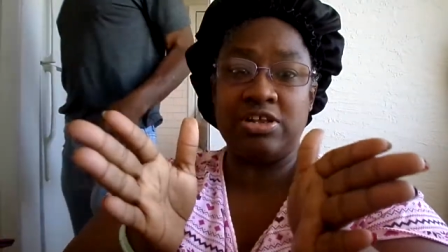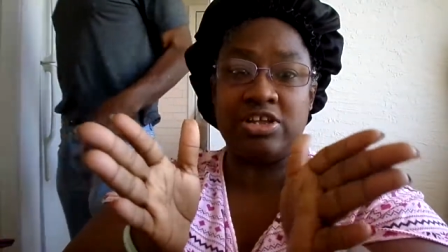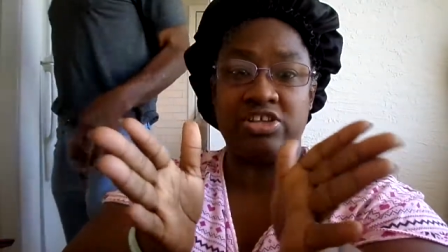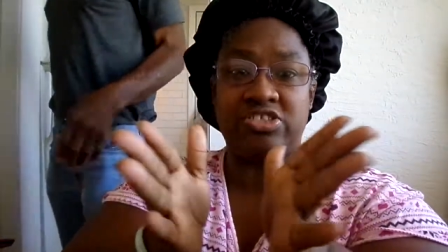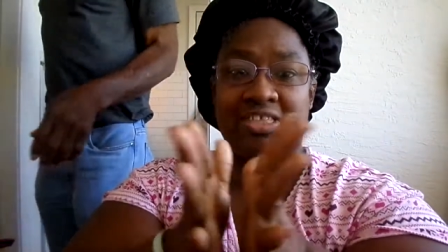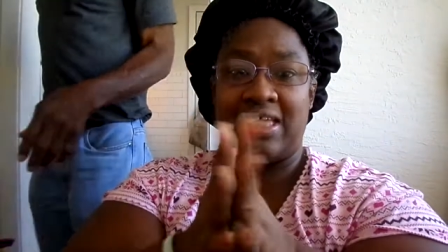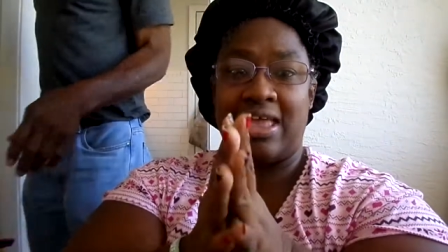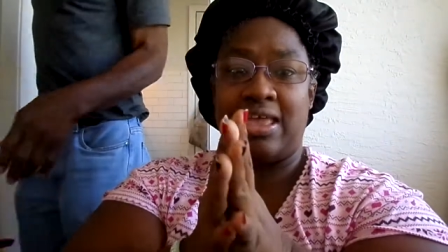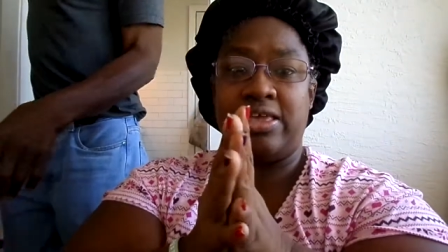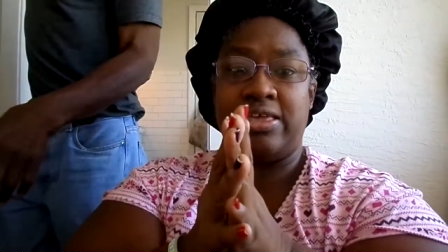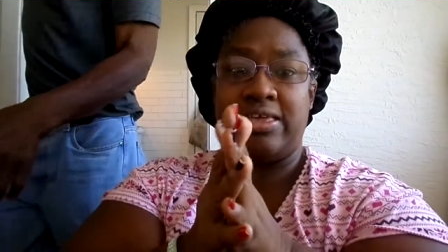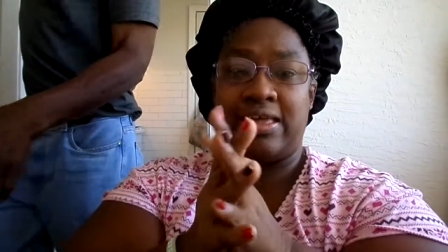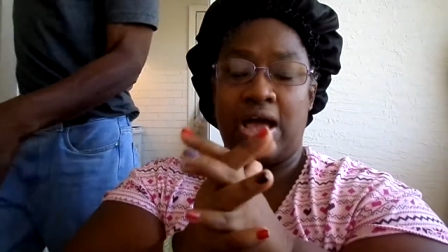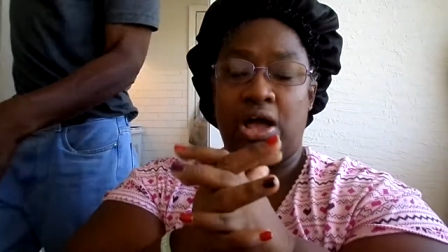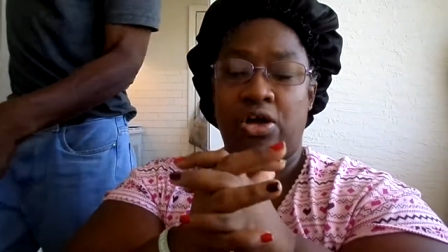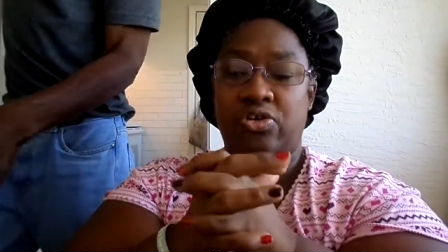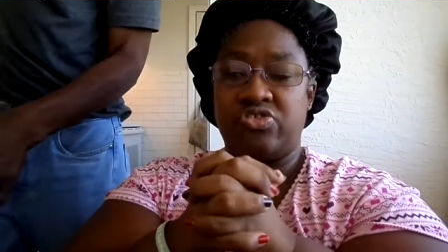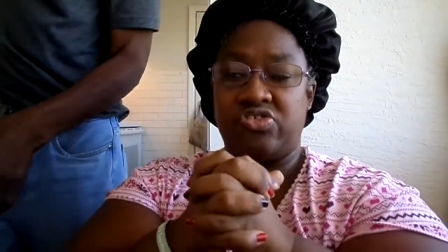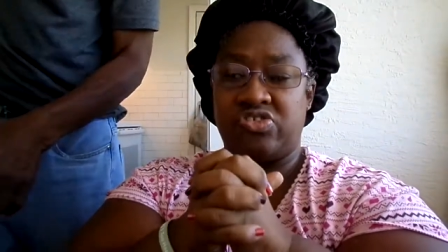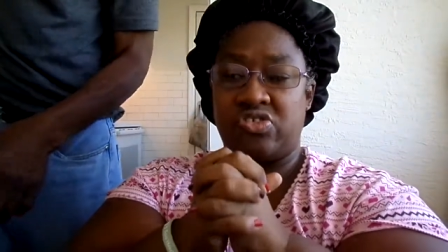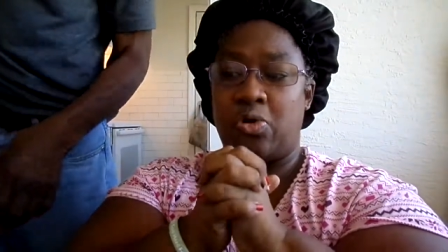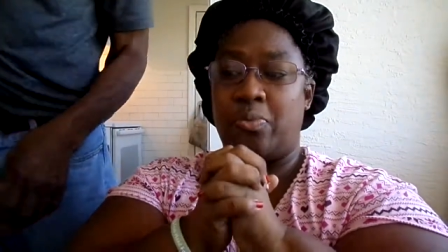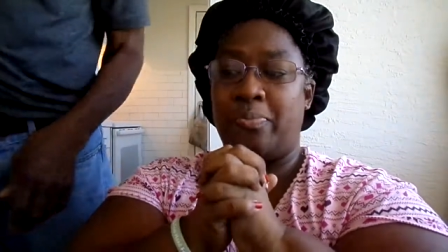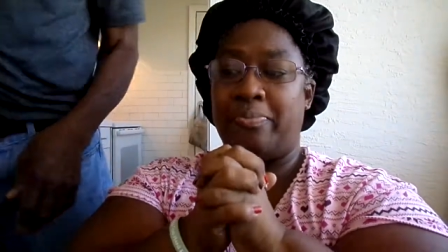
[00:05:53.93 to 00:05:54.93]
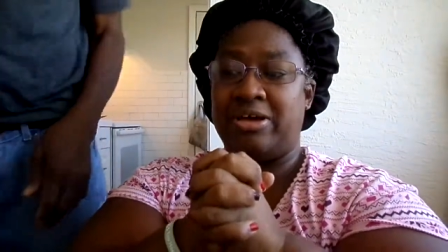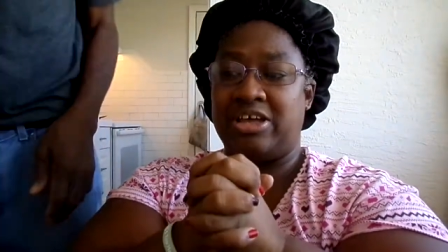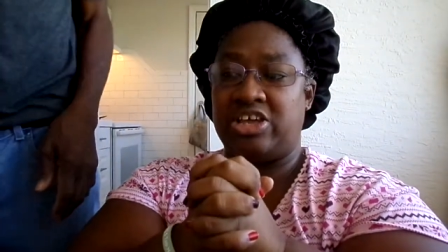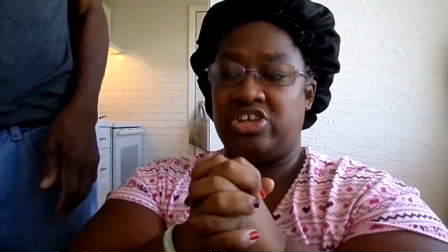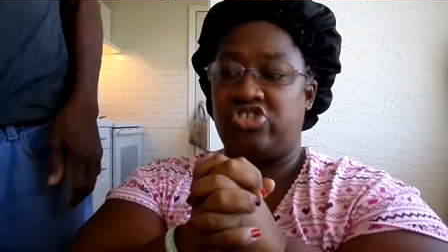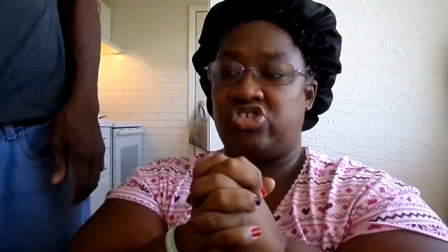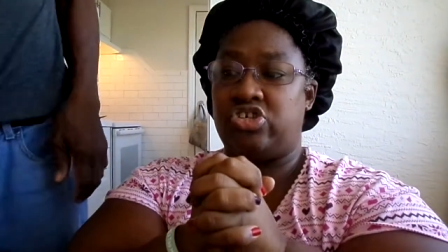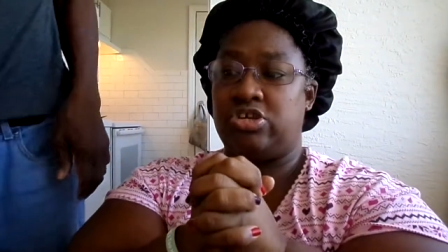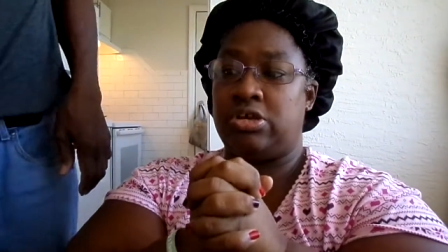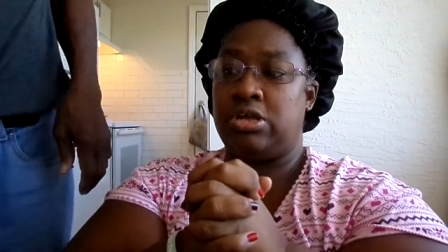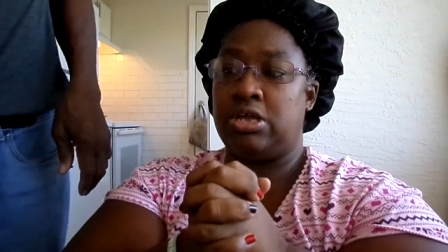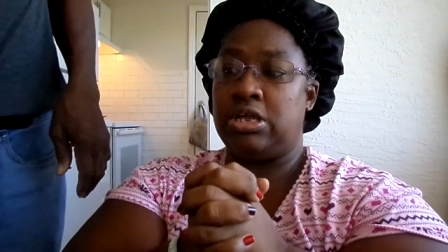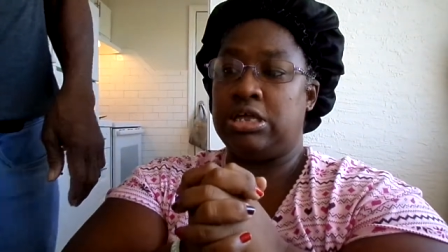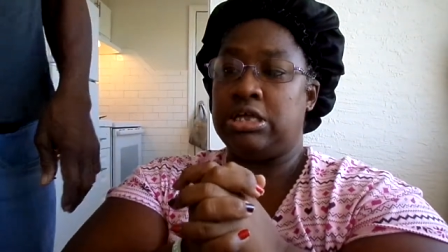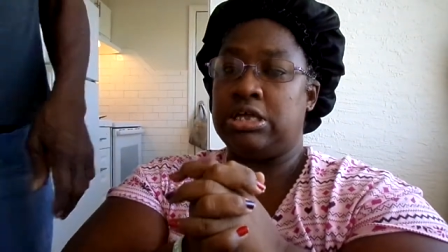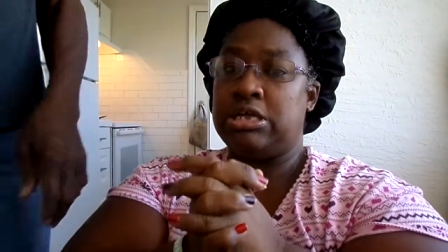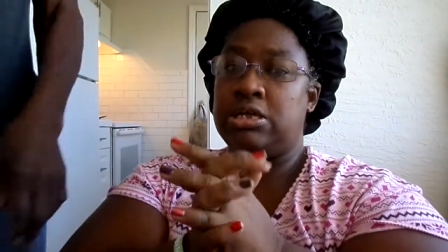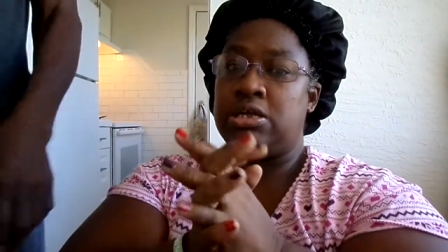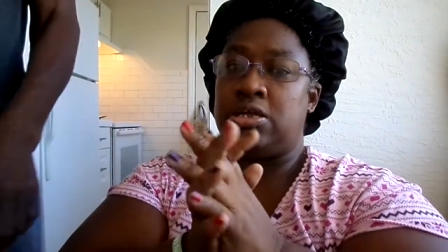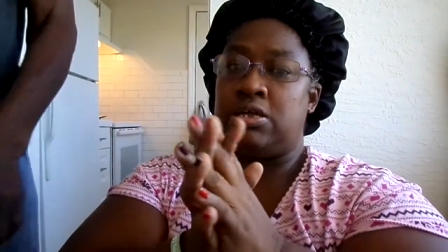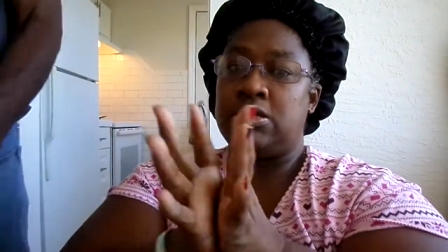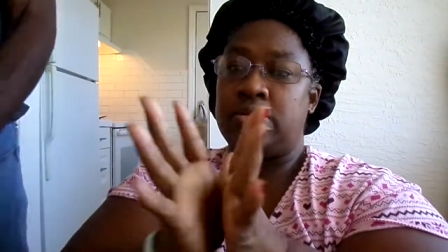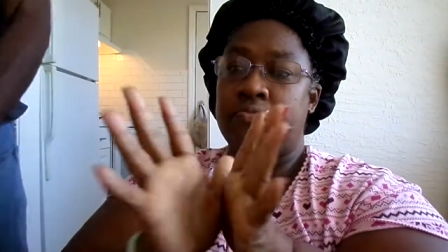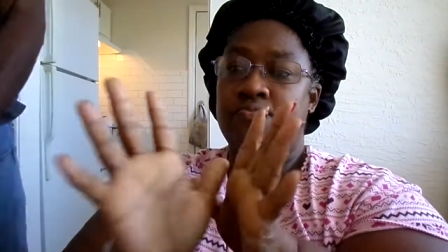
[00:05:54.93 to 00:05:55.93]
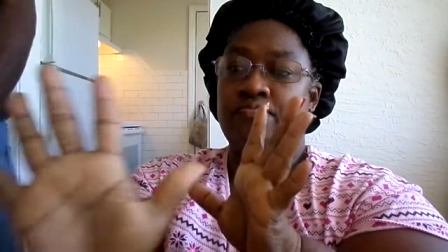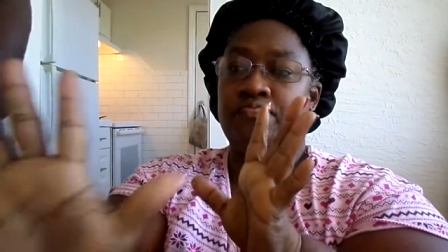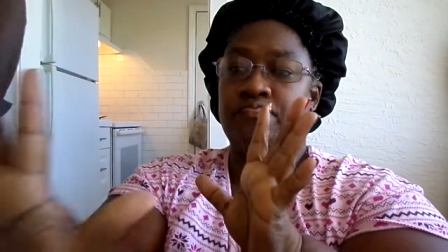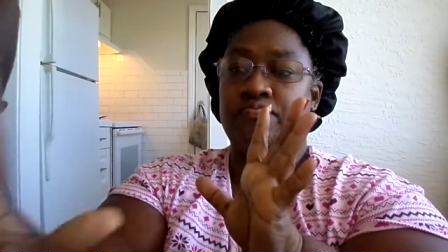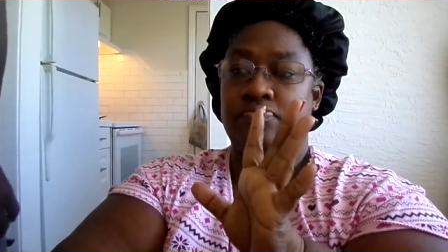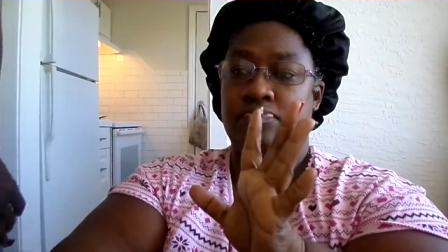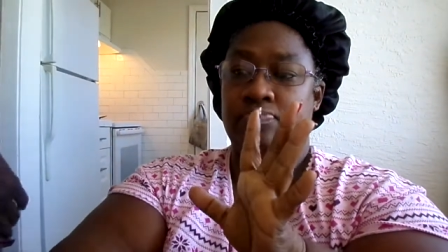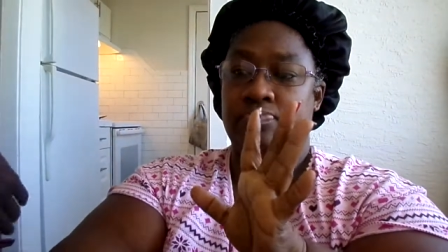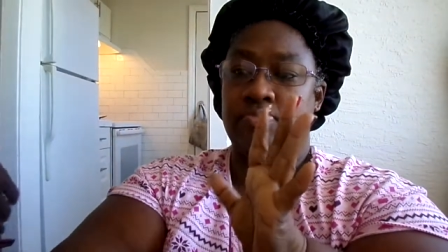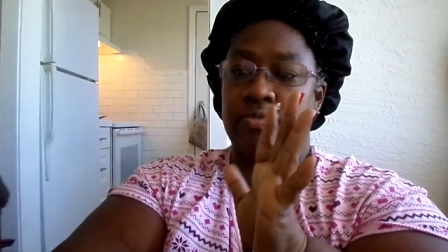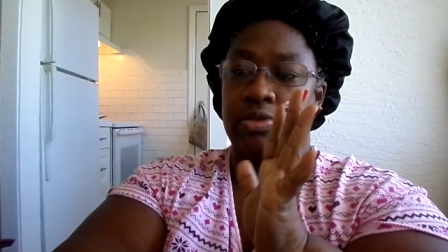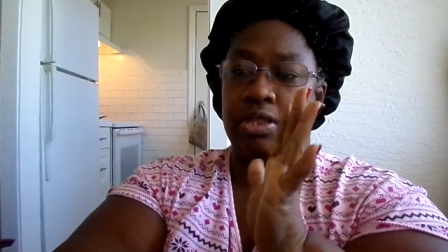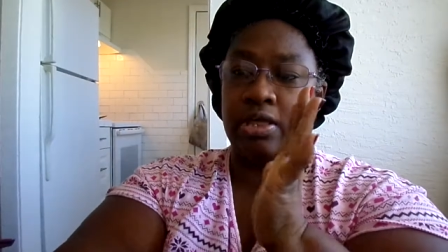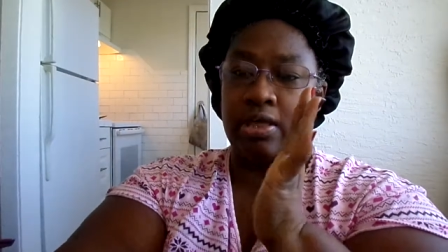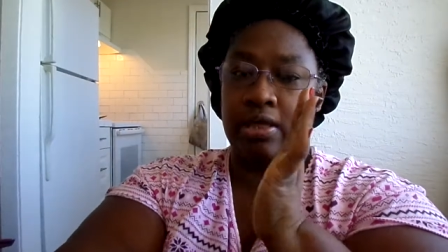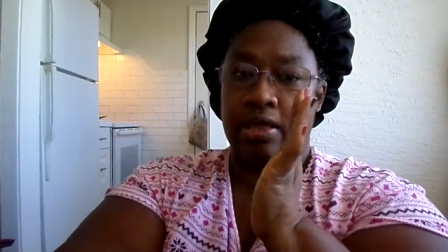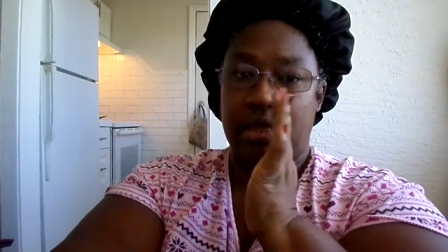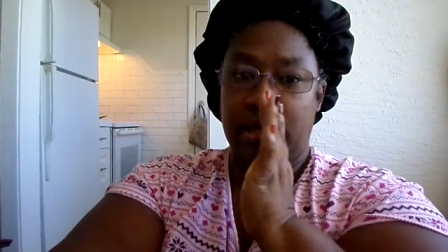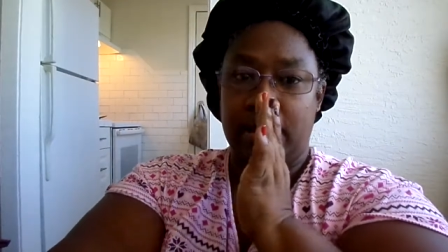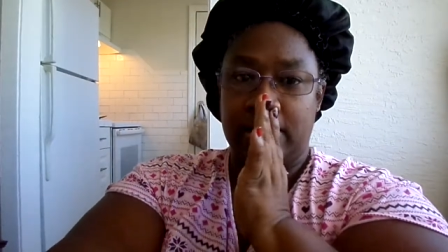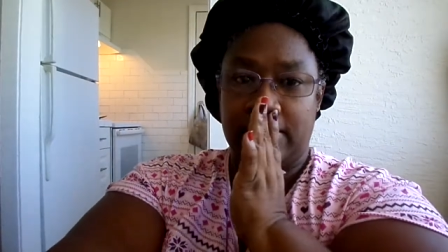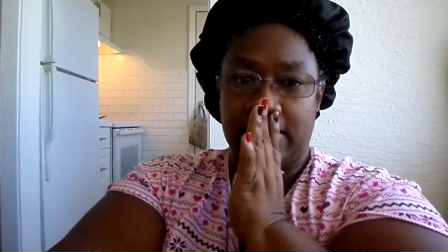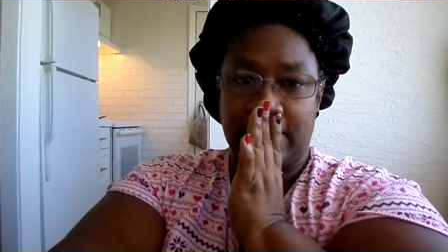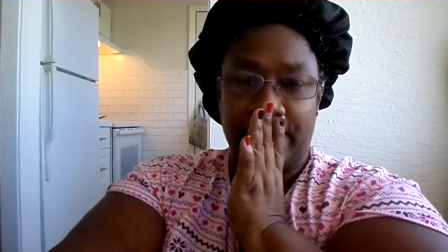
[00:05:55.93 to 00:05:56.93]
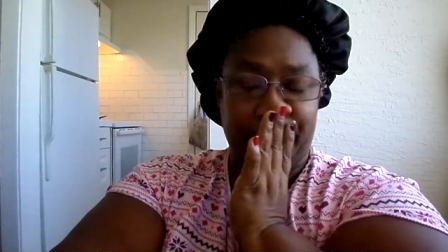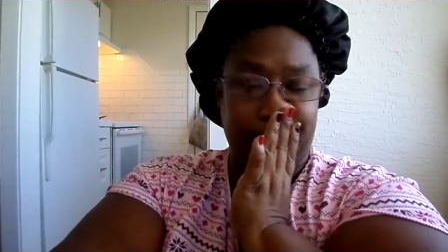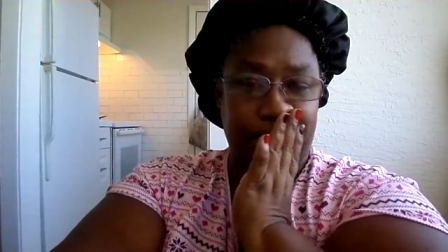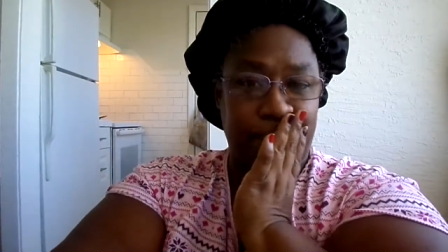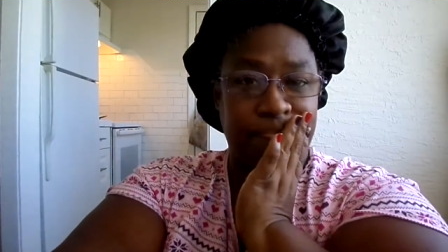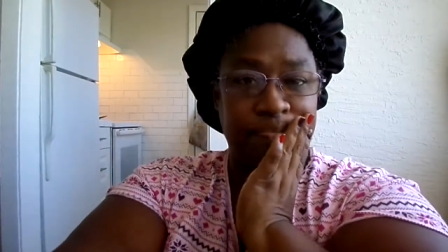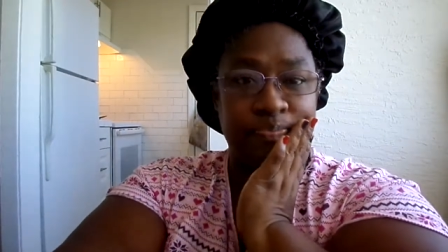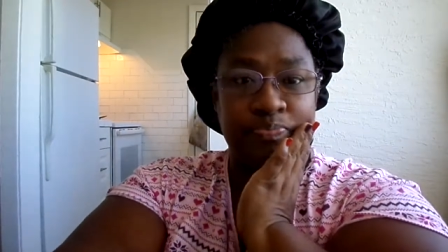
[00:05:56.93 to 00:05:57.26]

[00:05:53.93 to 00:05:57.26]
to thank y'all so much. And um,